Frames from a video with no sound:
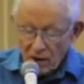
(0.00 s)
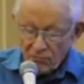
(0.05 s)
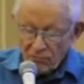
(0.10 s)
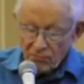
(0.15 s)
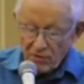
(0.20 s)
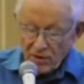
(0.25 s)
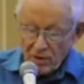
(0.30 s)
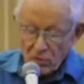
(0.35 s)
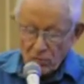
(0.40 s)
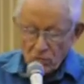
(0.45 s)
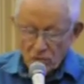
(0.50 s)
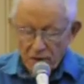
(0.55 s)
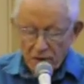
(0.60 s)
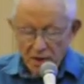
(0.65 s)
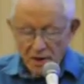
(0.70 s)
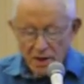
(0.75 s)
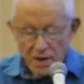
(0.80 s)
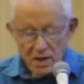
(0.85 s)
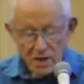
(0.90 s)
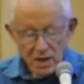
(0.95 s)
found
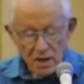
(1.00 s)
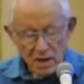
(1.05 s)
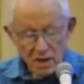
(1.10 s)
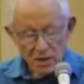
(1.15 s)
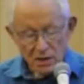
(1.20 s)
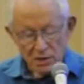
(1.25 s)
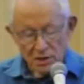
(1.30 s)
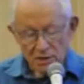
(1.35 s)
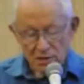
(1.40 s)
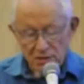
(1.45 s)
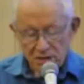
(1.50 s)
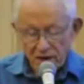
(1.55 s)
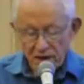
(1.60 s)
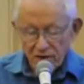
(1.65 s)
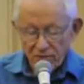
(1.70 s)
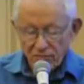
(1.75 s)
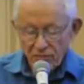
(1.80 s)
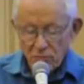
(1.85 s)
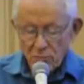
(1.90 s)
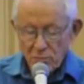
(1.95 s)
any
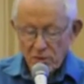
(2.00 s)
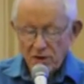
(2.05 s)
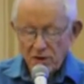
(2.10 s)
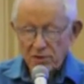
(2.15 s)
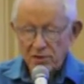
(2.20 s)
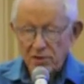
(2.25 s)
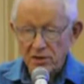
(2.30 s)
safe method